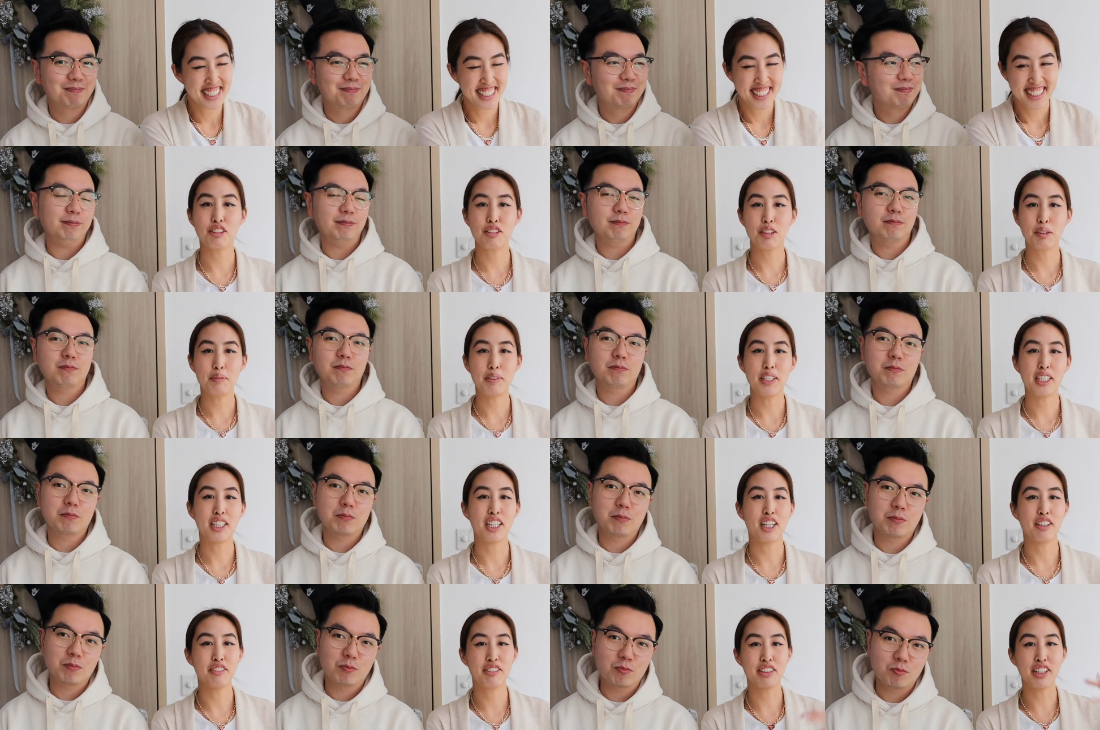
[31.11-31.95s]
Speaker 1: We'll be
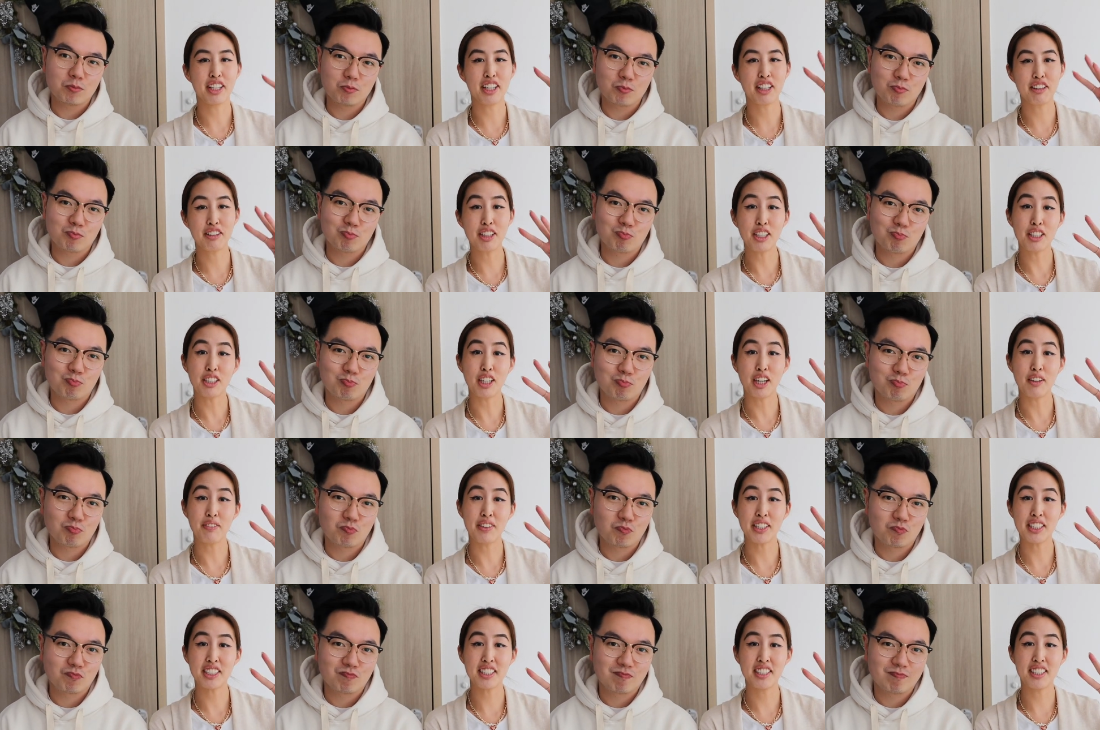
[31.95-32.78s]
covering three
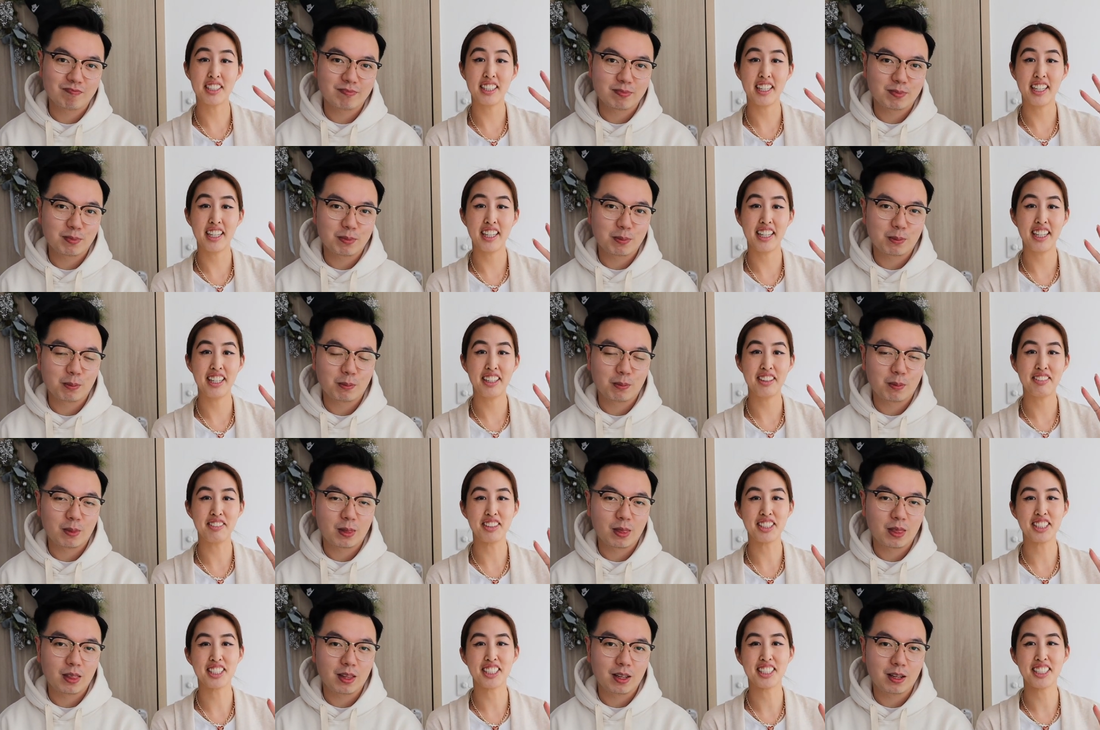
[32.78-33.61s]
topics today,
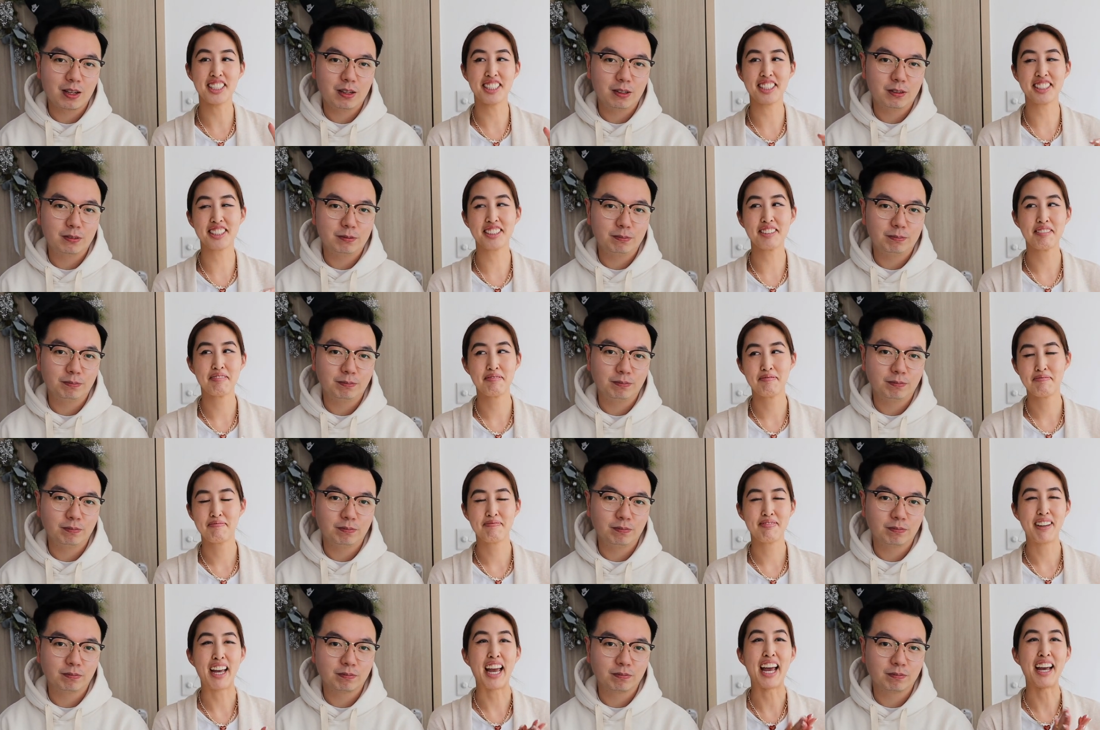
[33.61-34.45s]
which is
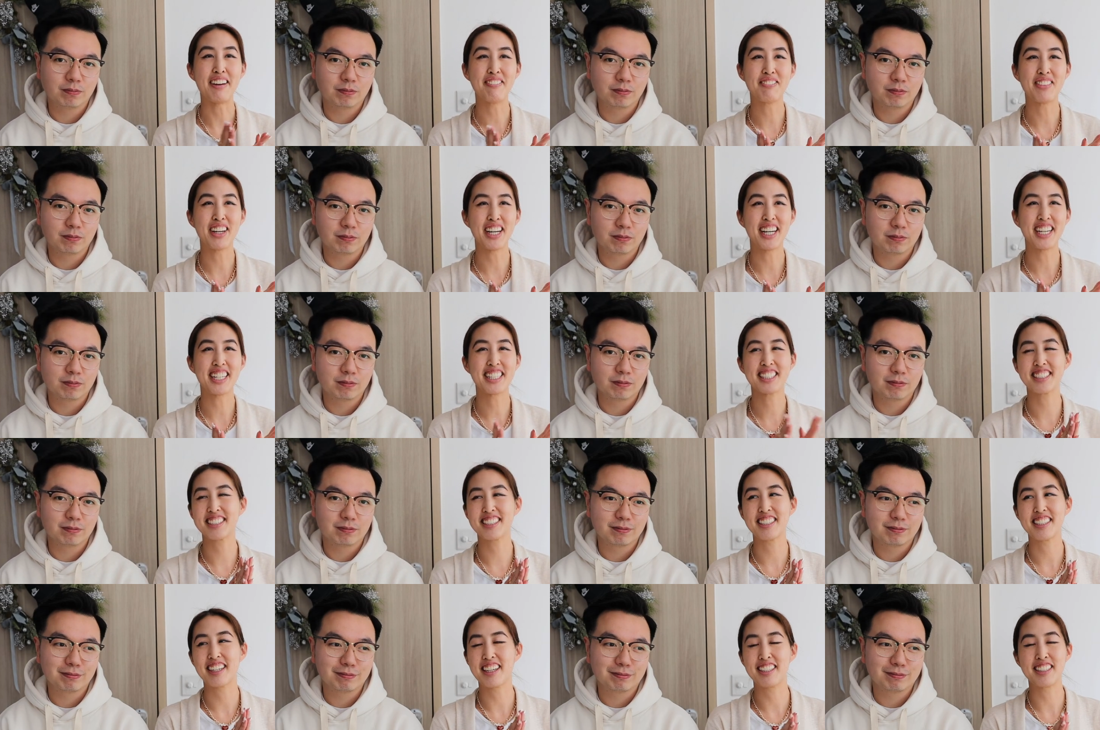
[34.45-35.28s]
handbags,
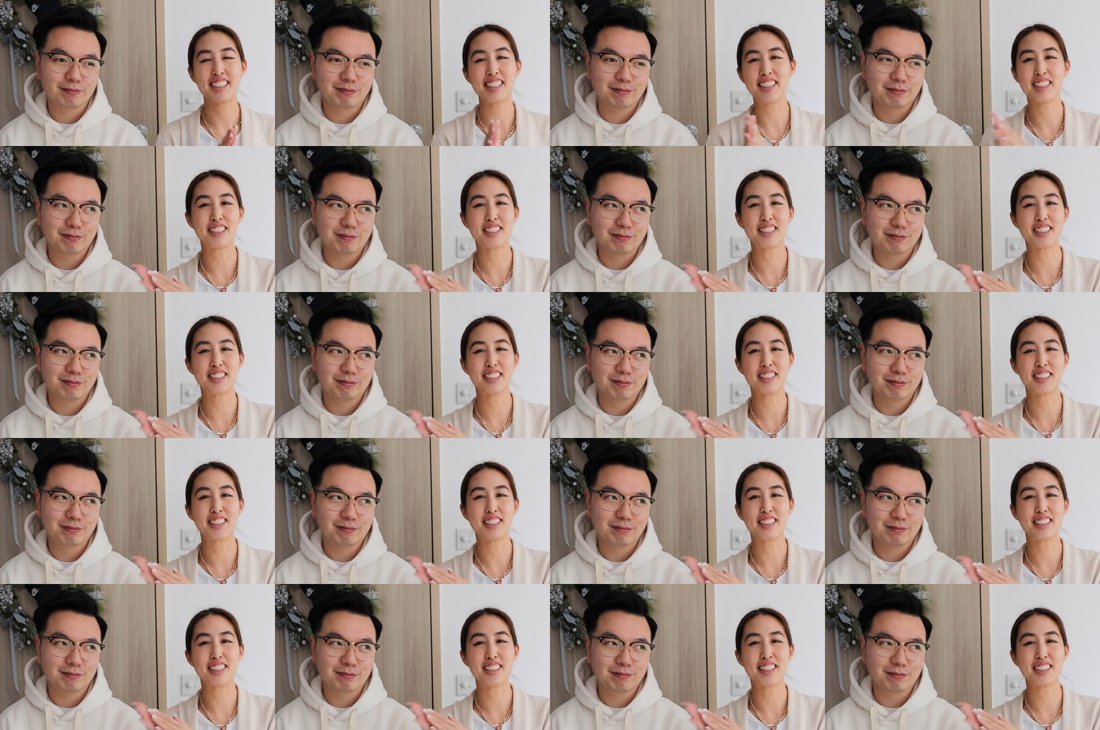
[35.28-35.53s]
he